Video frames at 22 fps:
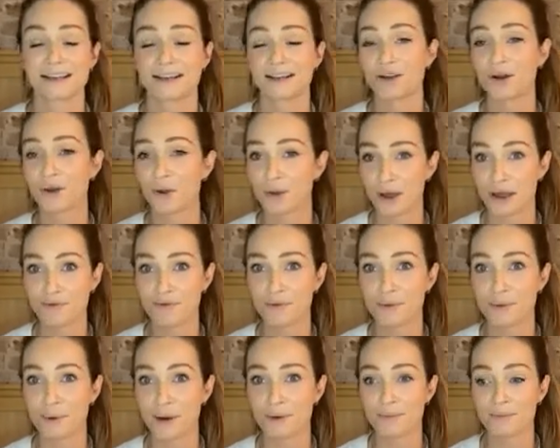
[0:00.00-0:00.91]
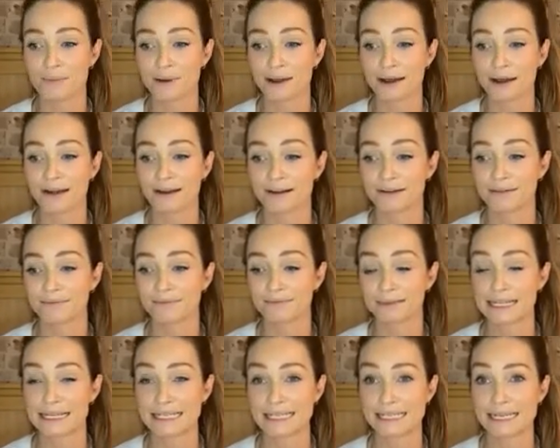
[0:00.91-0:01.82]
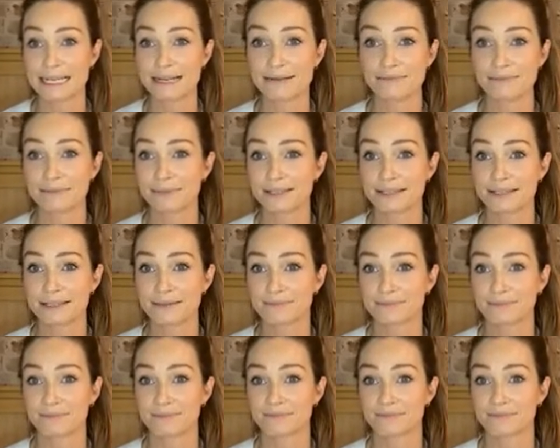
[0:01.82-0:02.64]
Not everyone, but it seems